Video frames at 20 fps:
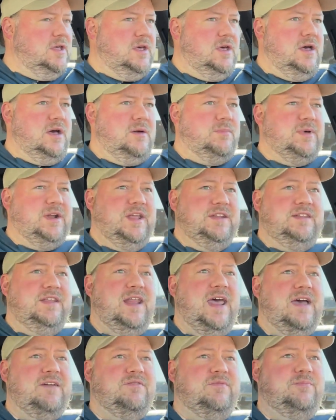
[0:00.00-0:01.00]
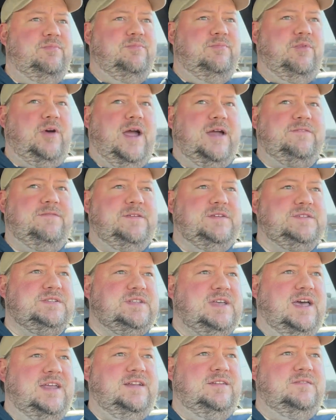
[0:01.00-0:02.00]
But I did have breakfast.
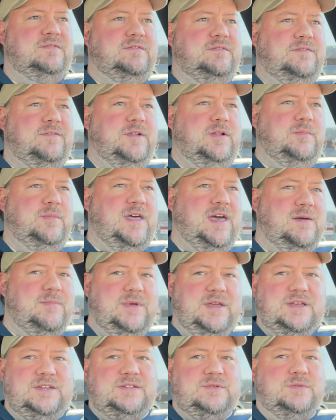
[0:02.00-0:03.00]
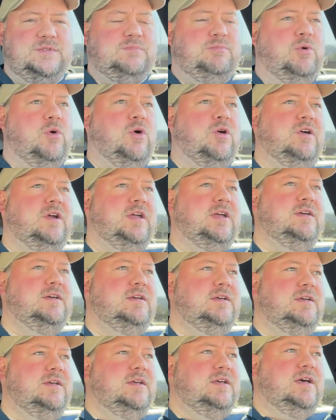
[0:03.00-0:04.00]
I didn't film that because it was
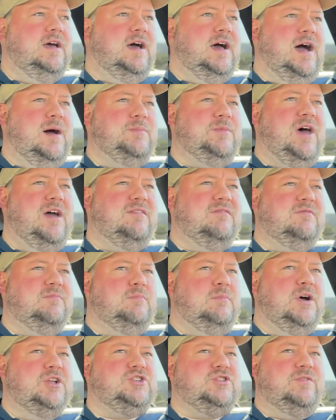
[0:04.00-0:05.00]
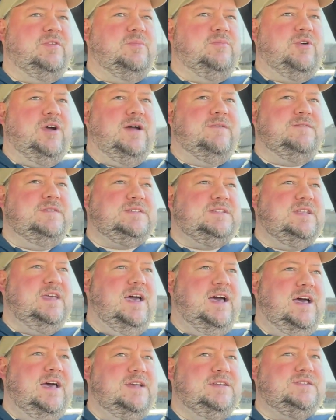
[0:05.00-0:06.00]
boring. I'm not much of a breakfast
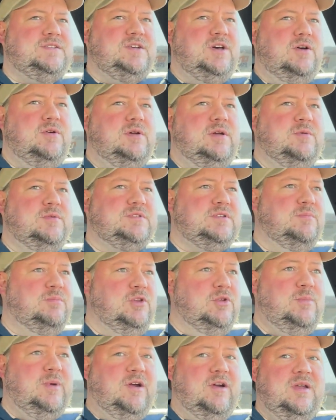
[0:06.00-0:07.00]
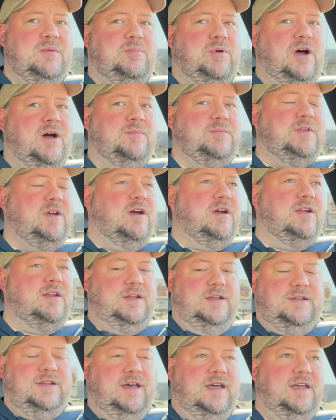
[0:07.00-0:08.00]
guy, so it was a blueberry Pop-Tart and
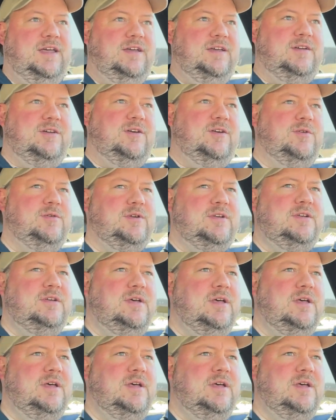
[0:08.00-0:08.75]
a Diet Coke,